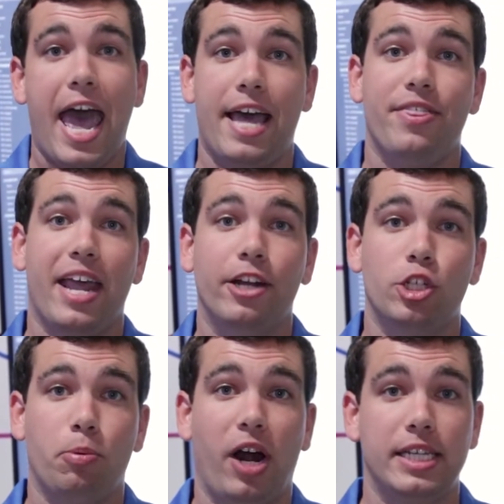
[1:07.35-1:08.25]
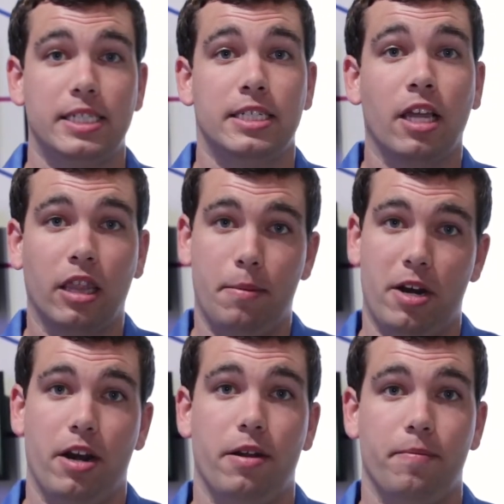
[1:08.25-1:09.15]
and the enterprise is
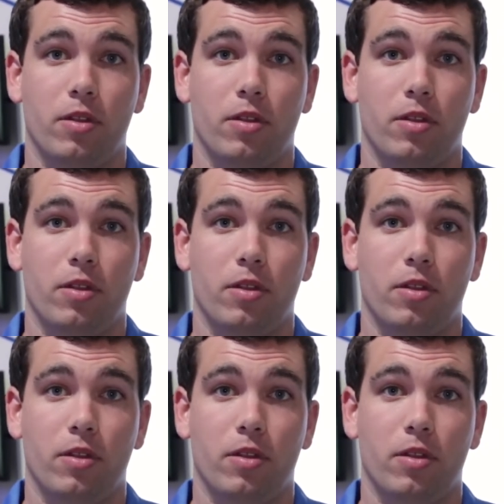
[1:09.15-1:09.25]
unlimited.